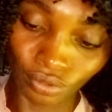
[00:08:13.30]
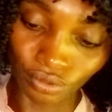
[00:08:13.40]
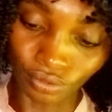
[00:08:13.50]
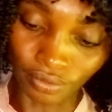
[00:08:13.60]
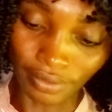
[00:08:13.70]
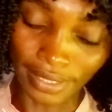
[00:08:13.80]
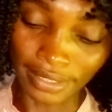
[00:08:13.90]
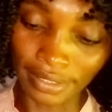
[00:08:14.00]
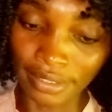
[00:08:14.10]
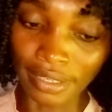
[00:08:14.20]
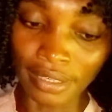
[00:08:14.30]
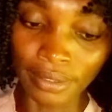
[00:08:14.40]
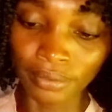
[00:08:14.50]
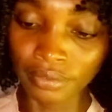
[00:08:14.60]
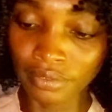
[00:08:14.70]
do right
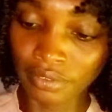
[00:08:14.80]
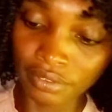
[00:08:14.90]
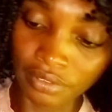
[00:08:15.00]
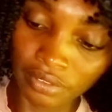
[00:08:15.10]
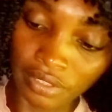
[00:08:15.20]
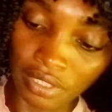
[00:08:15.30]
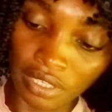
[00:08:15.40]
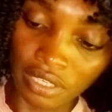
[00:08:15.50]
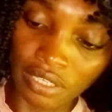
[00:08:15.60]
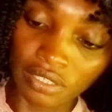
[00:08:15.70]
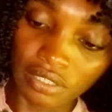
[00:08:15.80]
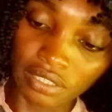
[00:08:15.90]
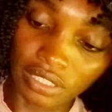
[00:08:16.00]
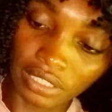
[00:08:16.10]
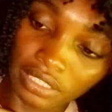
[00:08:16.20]
now
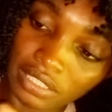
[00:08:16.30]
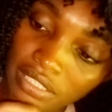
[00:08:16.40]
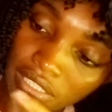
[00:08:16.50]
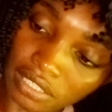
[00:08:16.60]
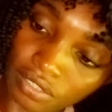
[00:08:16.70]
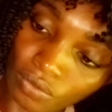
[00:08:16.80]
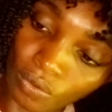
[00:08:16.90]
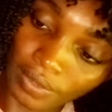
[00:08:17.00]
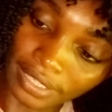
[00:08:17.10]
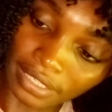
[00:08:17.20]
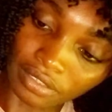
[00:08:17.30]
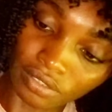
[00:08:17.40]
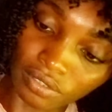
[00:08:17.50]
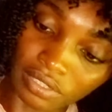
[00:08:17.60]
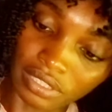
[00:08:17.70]
is this going
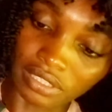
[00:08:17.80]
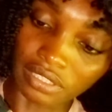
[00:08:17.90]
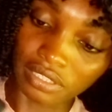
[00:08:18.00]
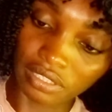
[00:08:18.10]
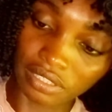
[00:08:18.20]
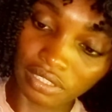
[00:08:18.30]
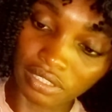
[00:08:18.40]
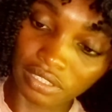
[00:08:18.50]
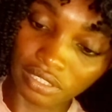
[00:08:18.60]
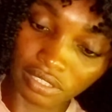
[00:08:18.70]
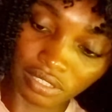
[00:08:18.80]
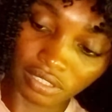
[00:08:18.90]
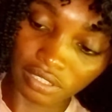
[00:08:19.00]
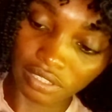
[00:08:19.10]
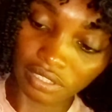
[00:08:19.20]
into this
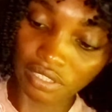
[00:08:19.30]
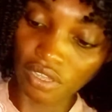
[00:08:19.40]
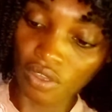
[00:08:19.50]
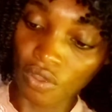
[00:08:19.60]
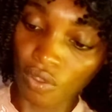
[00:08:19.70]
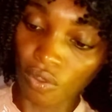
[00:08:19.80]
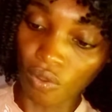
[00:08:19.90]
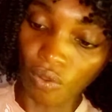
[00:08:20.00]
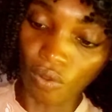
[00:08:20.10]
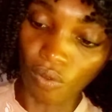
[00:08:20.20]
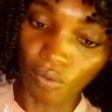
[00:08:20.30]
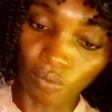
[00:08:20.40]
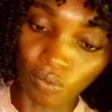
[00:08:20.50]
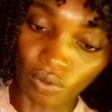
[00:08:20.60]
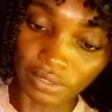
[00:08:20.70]
or
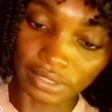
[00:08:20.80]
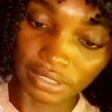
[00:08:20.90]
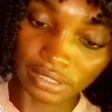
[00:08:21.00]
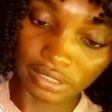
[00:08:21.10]
what